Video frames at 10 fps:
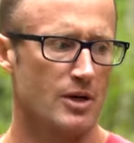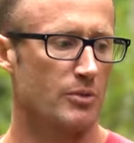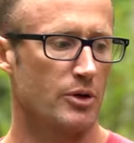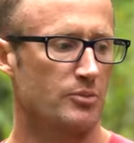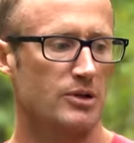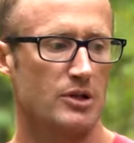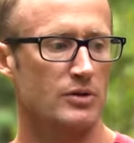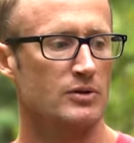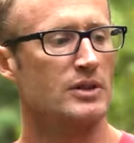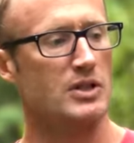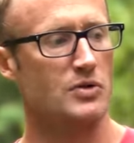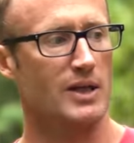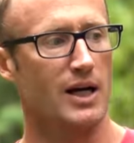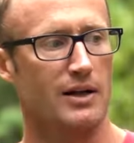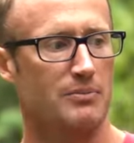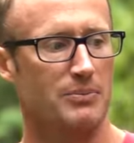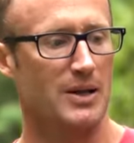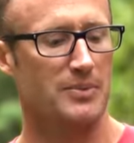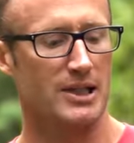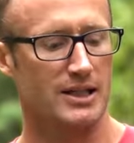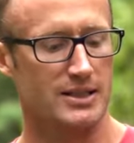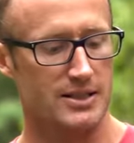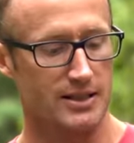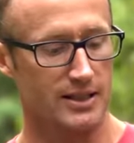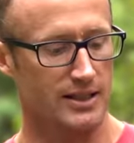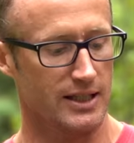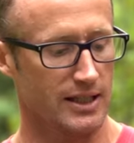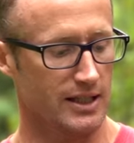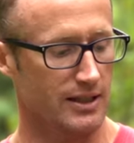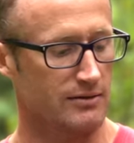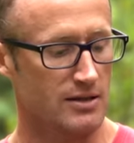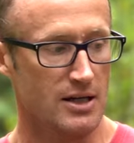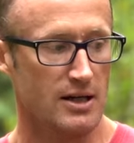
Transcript: Both prone, because we got bipods, and then